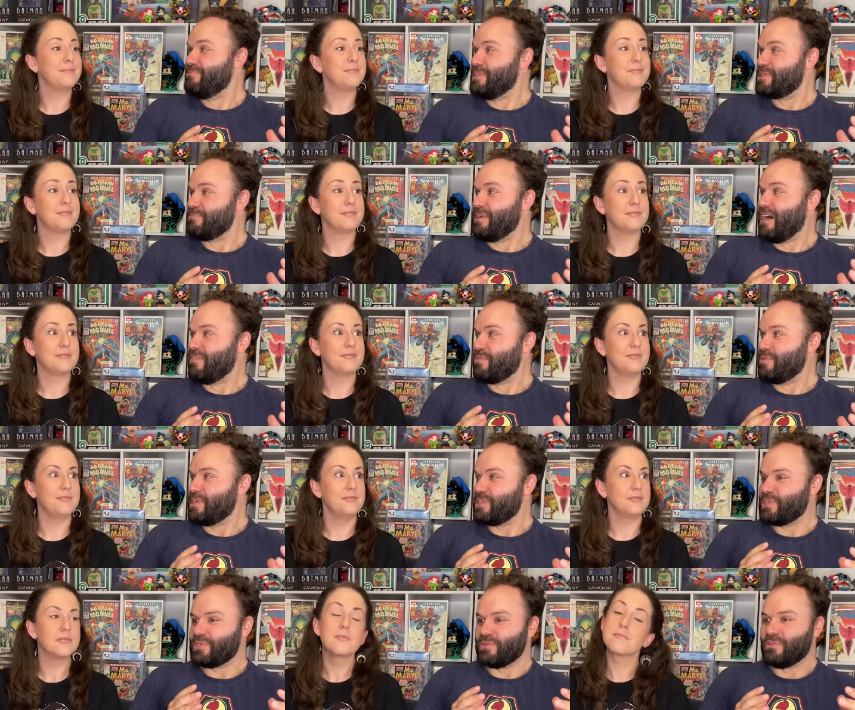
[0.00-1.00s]
Speaker 1: Miss Marvel,
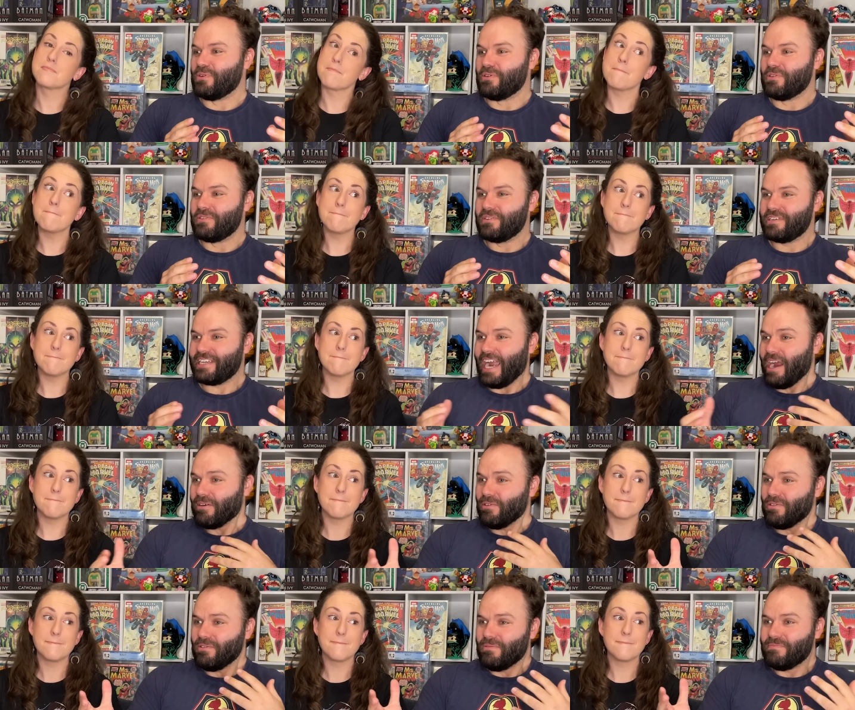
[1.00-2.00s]
which saw
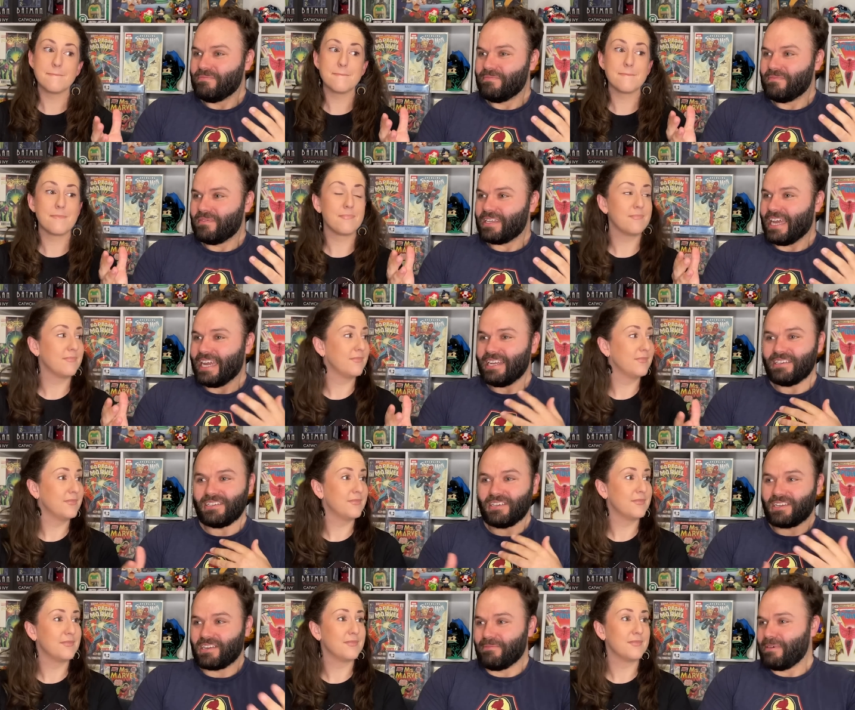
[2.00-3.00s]
Carol
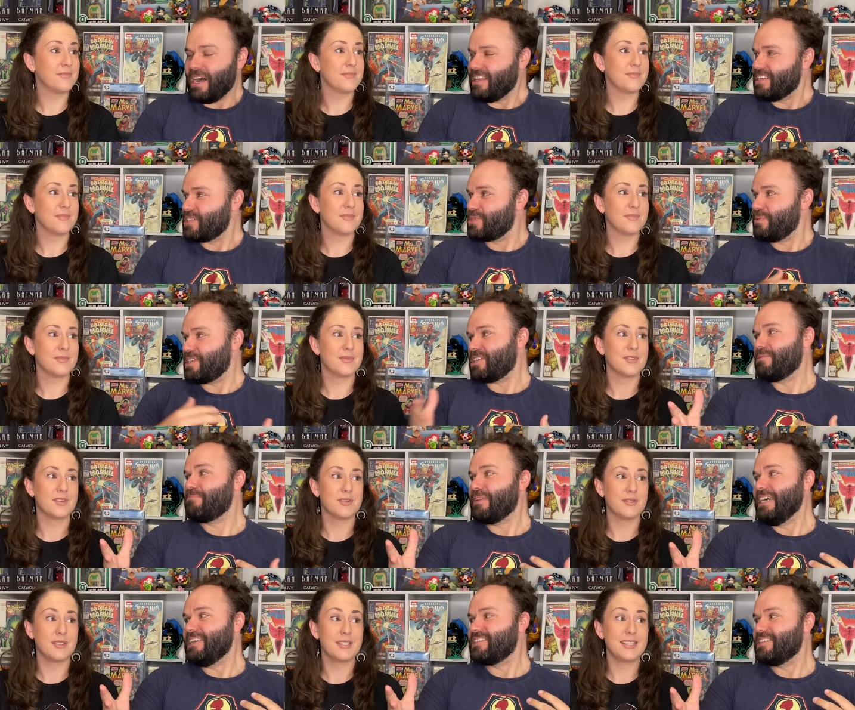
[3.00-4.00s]
and Kamala switching
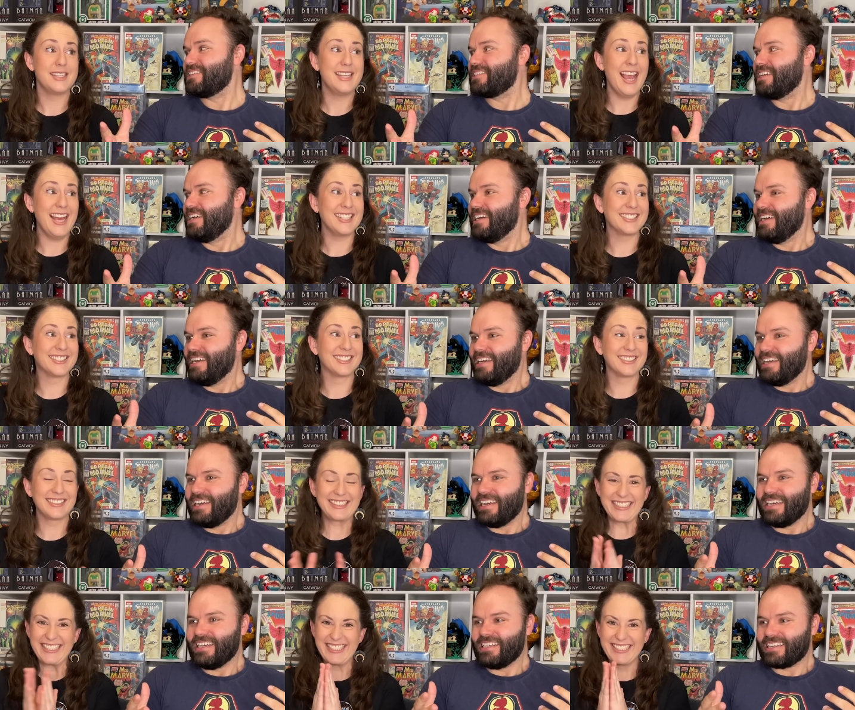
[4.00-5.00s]
places. Yes.
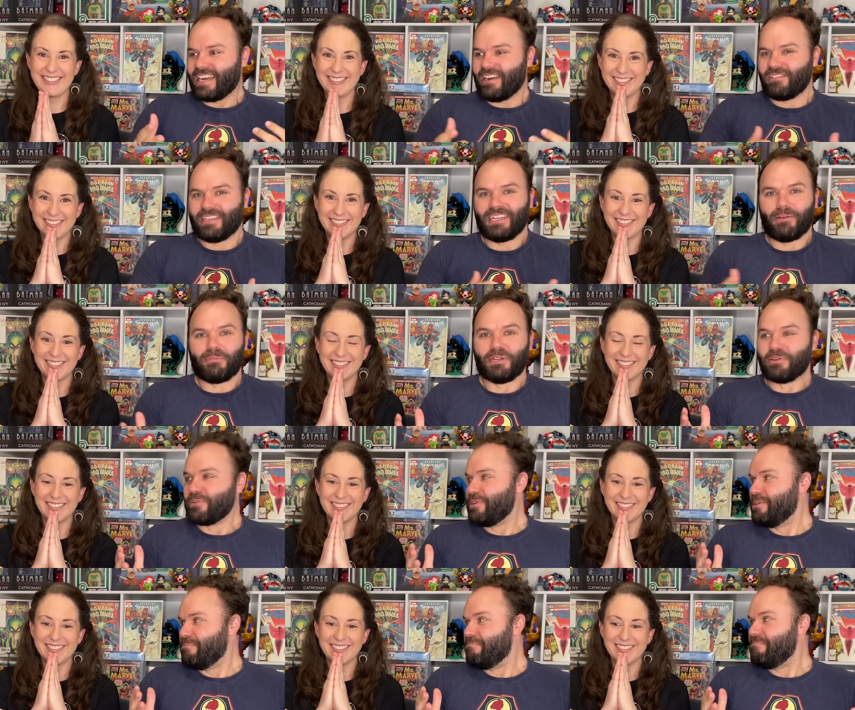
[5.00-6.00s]
And Carol end up in a
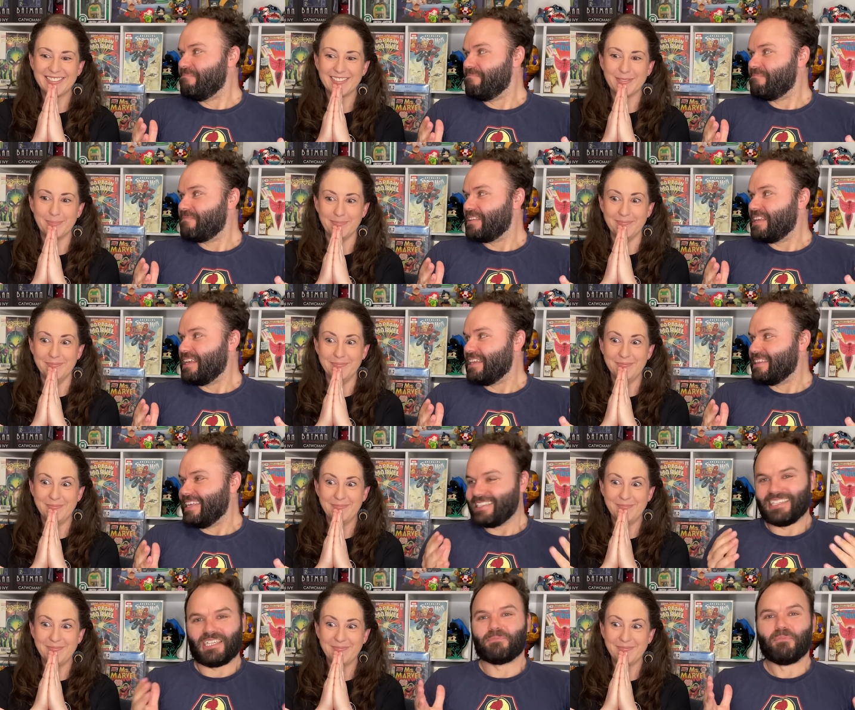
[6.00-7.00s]
room. Mm.
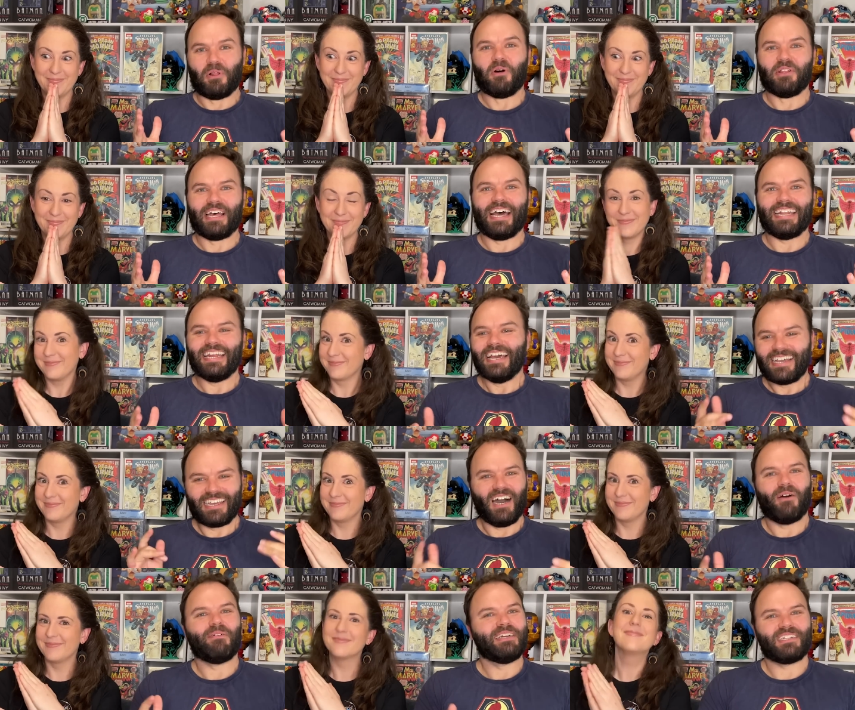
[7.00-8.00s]
Let's explore that.
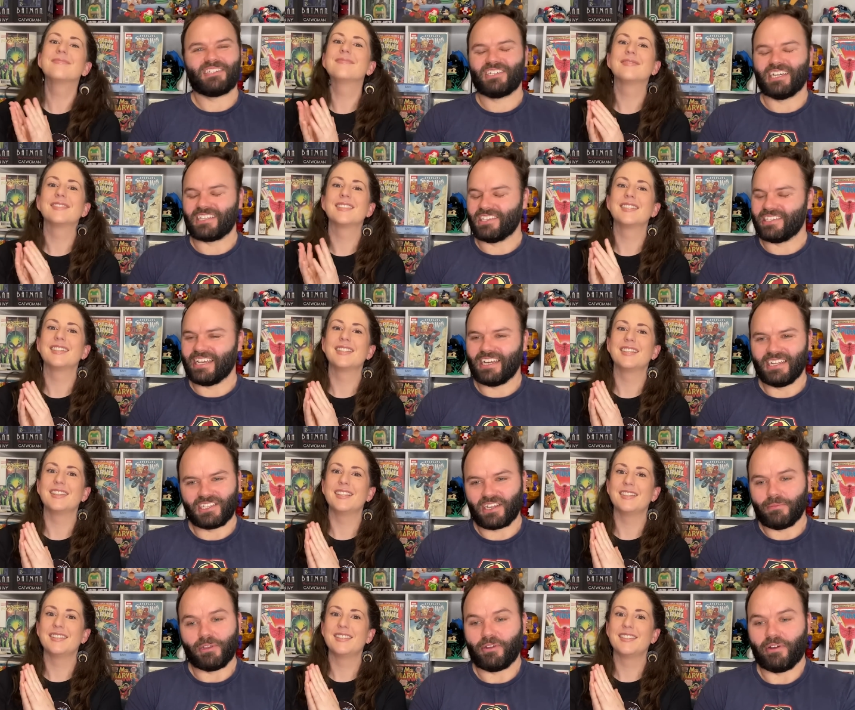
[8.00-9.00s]
Can't wait to check this out.
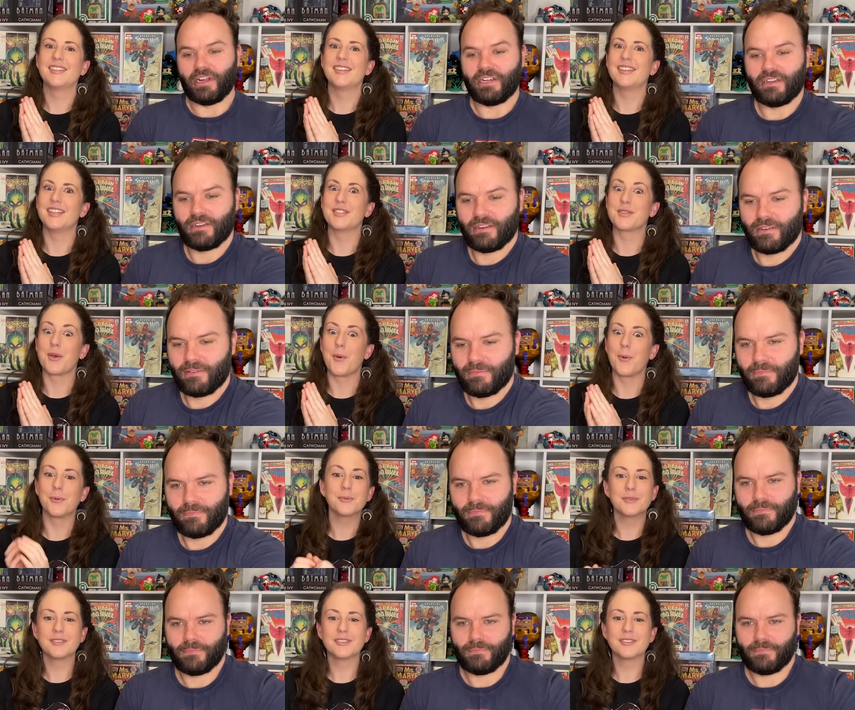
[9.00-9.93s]
It's going to be great. Let's go.